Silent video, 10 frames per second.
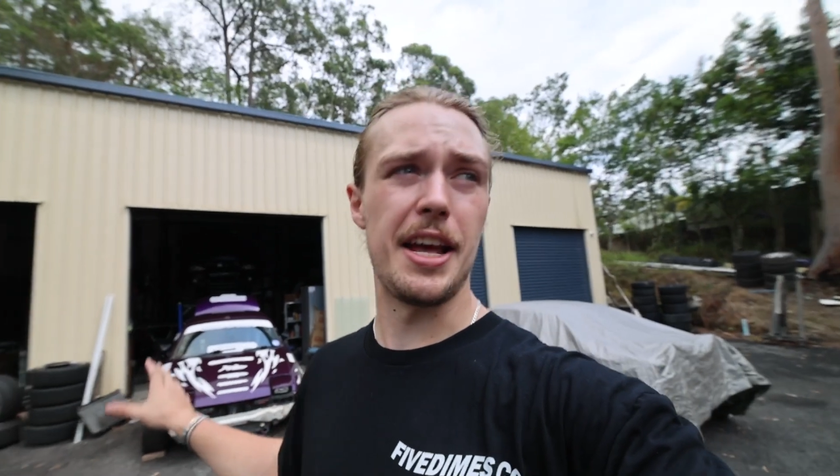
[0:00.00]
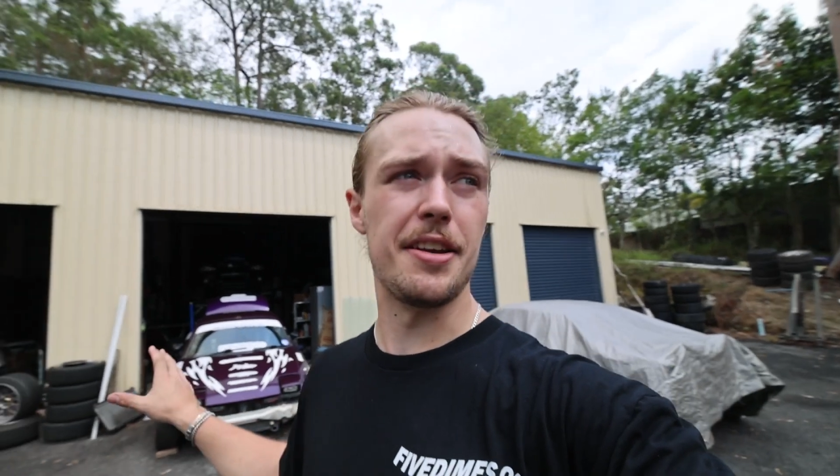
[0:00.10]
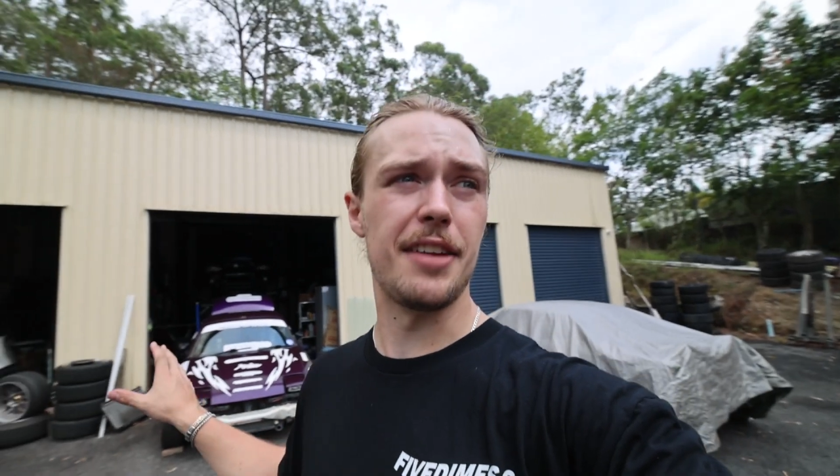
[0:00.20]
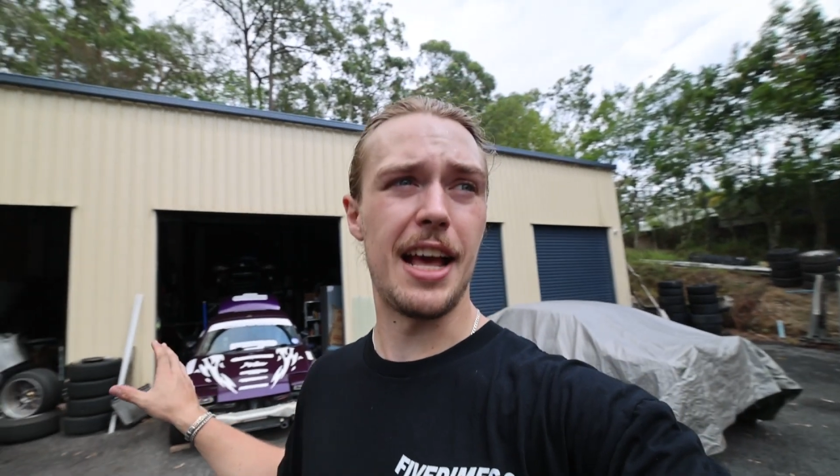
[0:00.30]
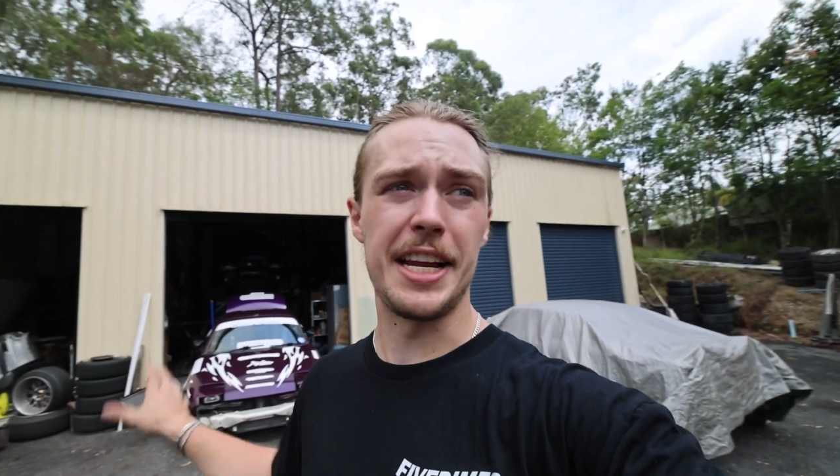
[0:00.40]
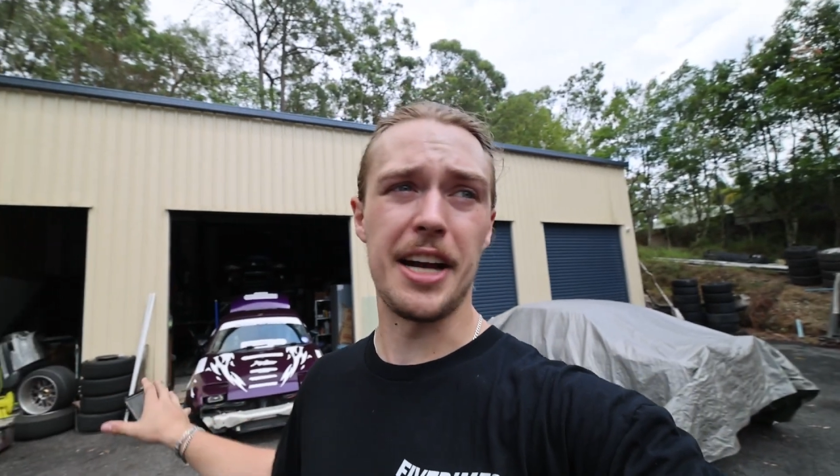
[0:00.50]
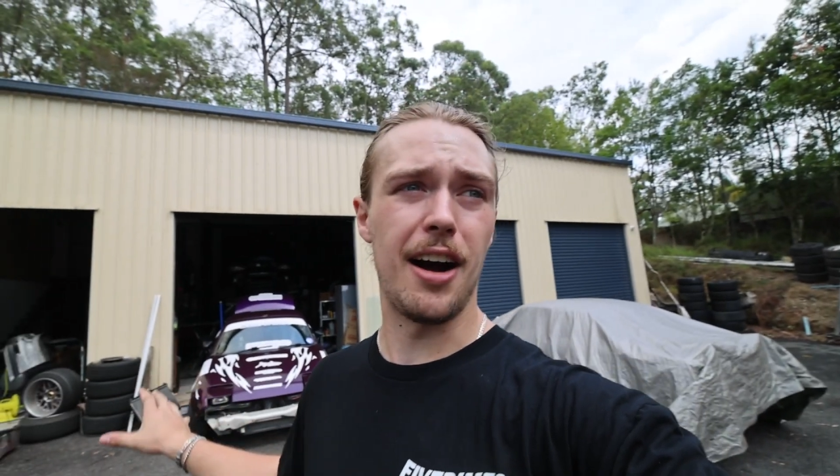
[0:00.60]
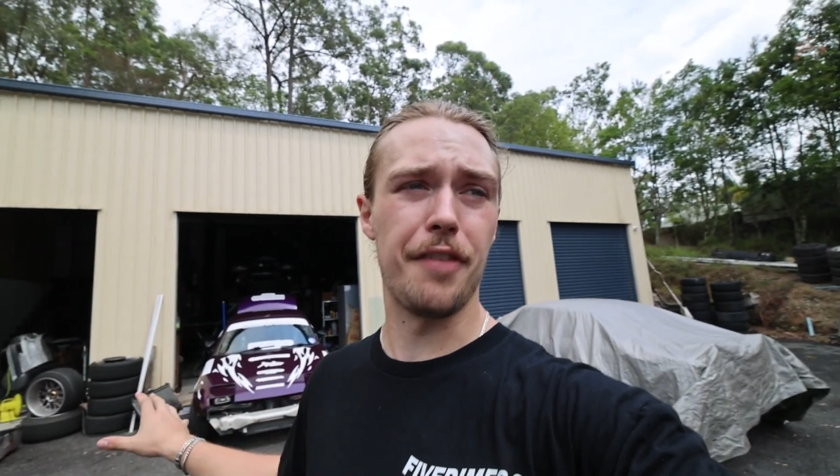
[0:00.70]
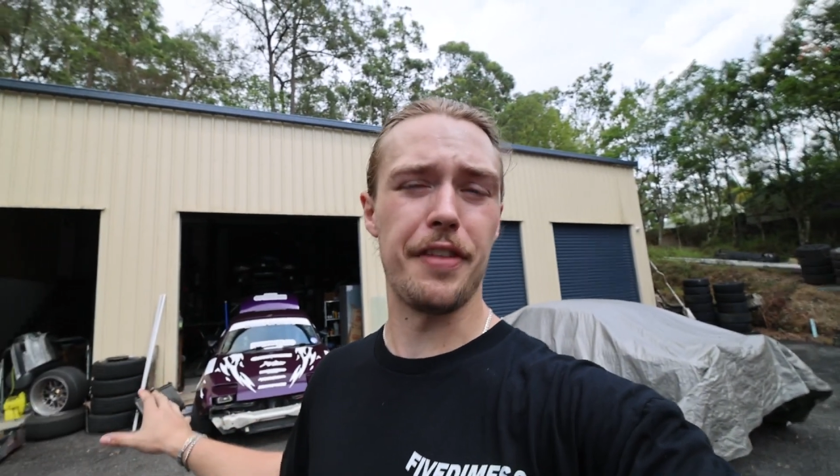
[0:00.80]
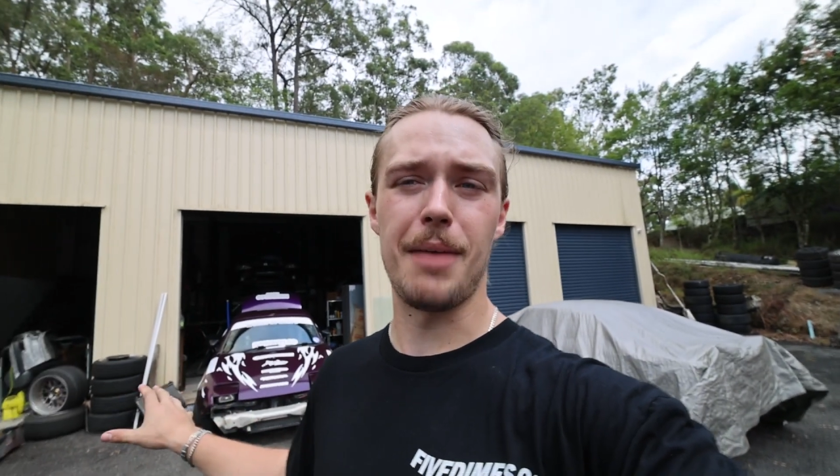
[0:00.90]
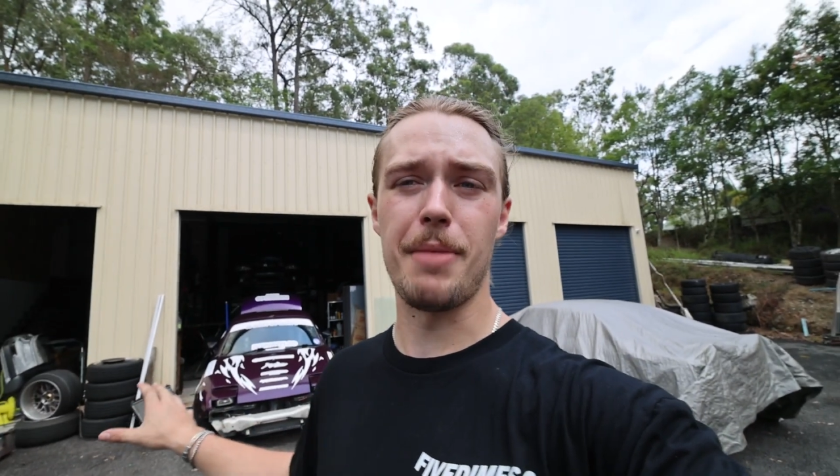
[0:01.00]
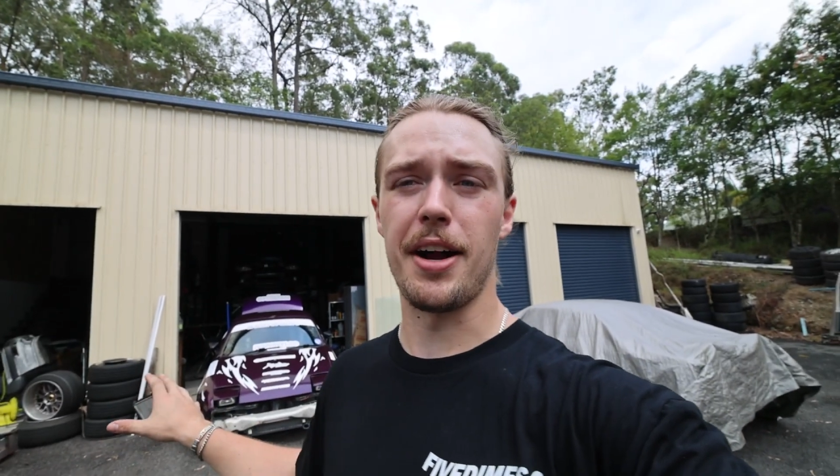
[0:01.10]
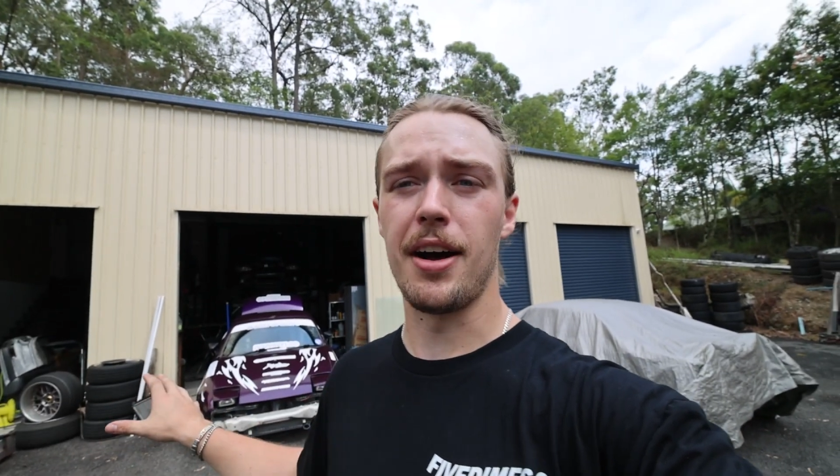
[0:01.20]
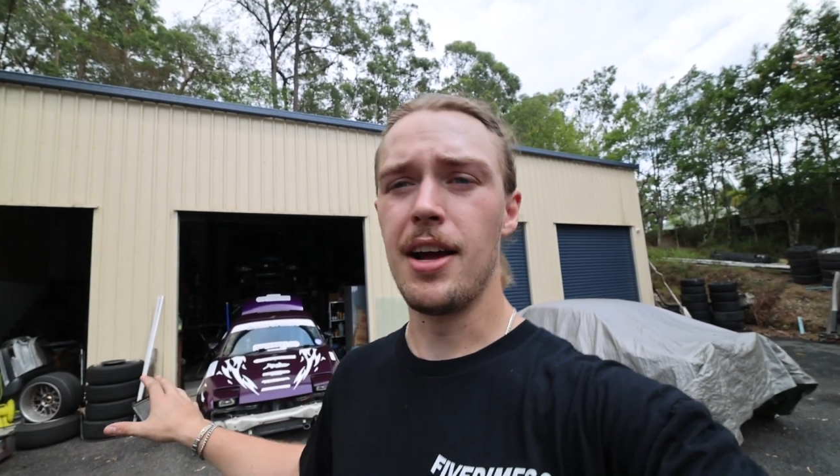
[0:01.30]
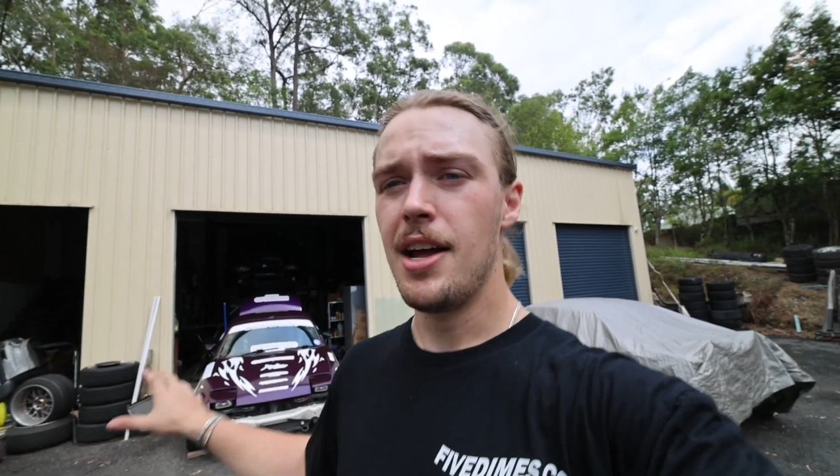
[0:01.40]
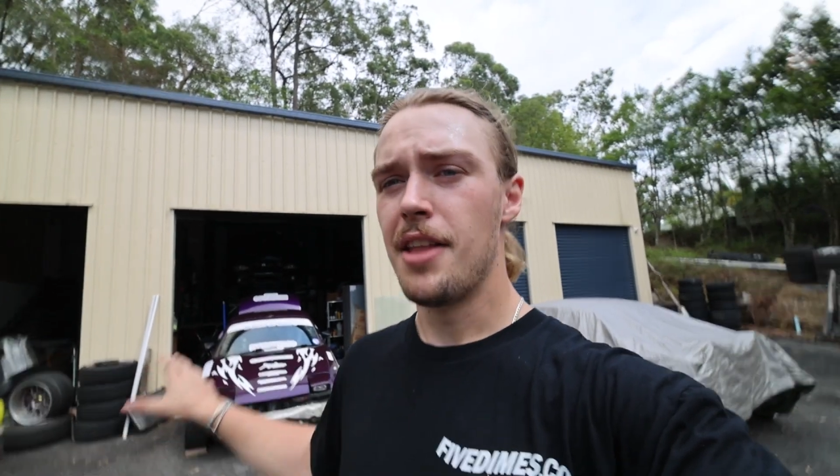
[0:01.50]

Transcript: and any car for that matter.